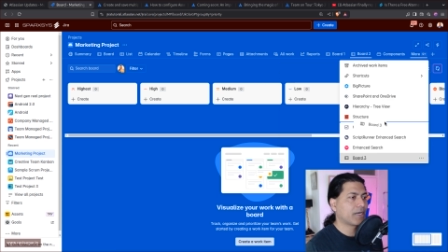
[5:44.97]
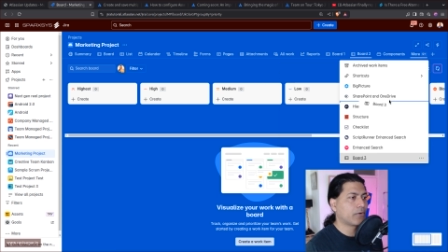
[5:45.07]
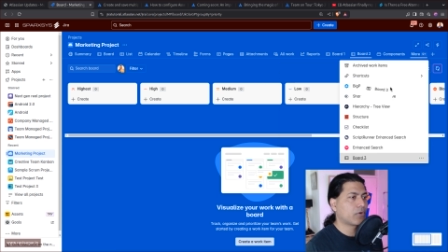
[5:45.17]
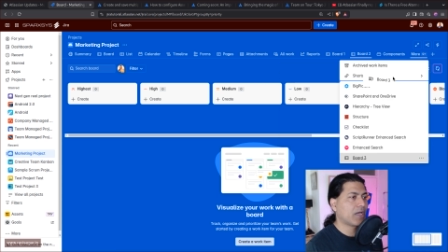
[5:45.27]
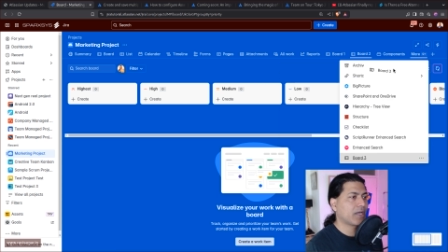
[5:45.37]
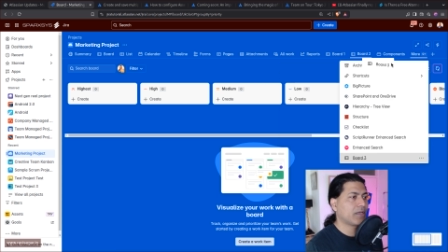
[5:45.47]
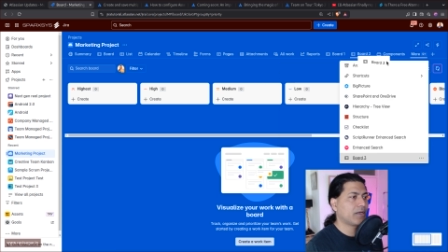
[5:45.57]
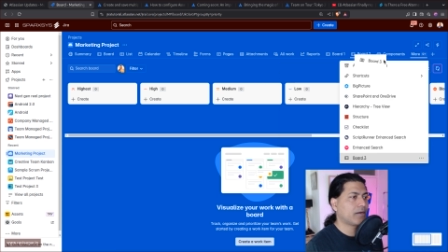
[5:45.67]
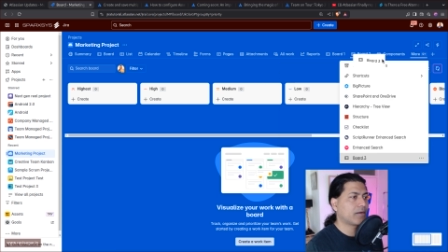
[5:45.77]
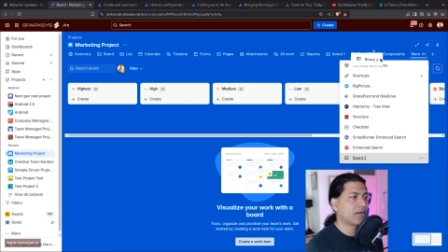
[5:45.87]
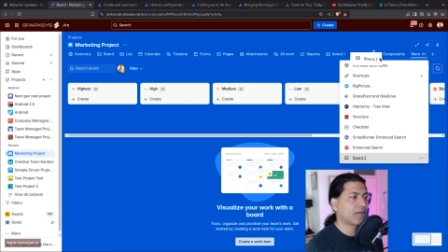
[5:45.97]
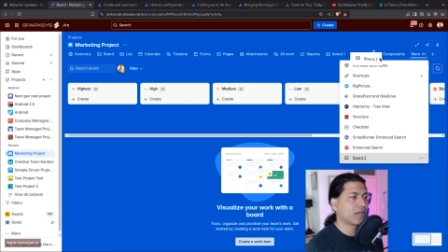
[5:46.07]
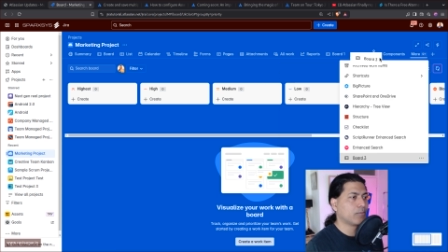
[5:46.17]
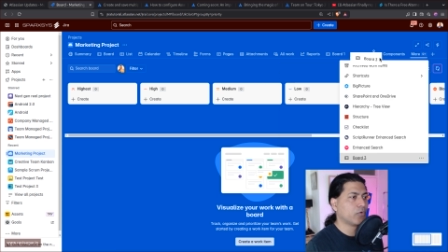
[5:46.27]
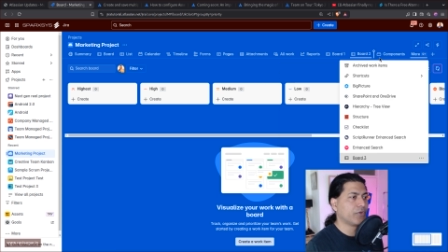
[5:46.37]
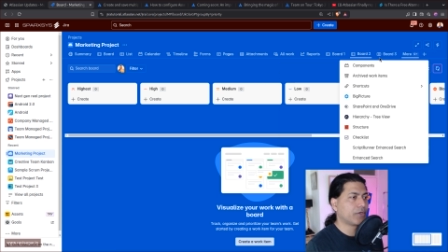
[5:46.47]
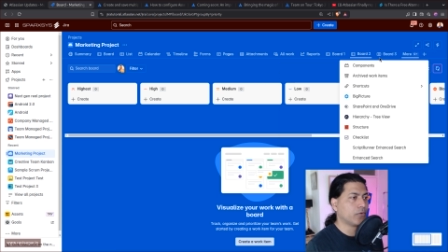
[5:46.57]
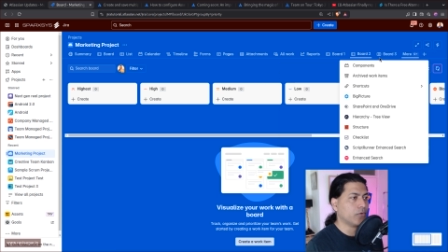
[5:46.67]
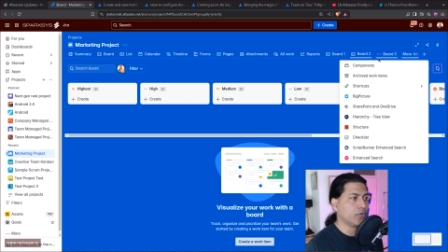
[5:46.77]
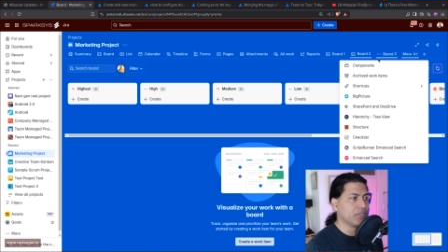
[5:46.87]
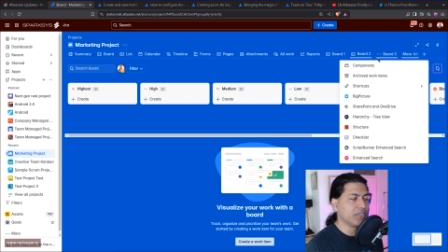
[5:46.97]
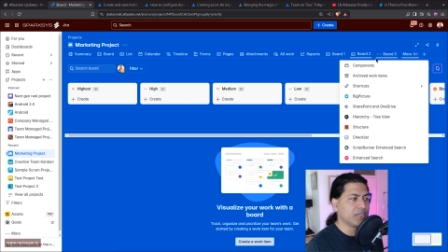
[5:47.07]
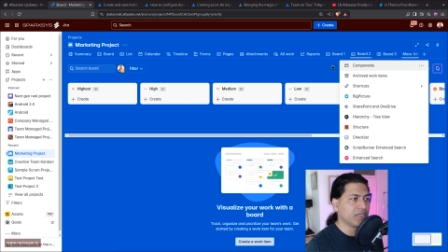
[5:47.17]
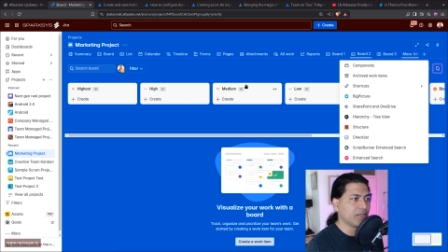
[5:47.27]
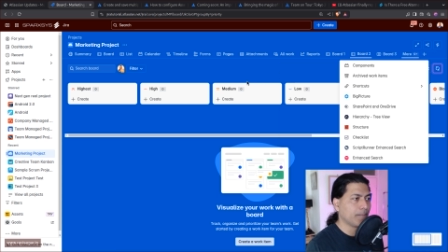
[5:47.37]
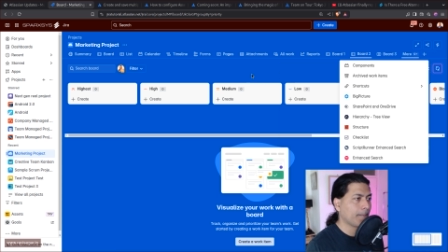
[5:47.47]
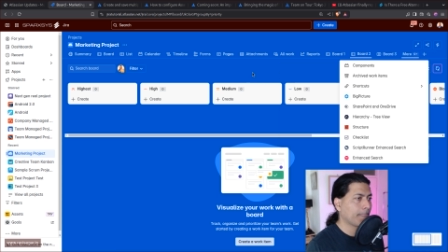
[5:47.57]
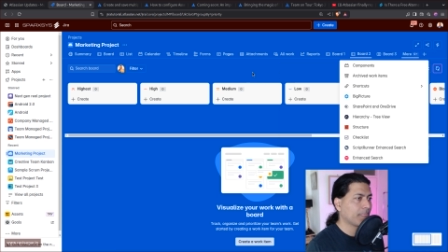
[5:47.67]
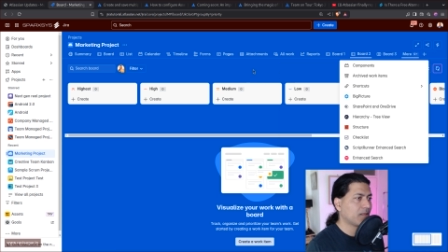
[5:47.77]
I can drag it and I can move it to the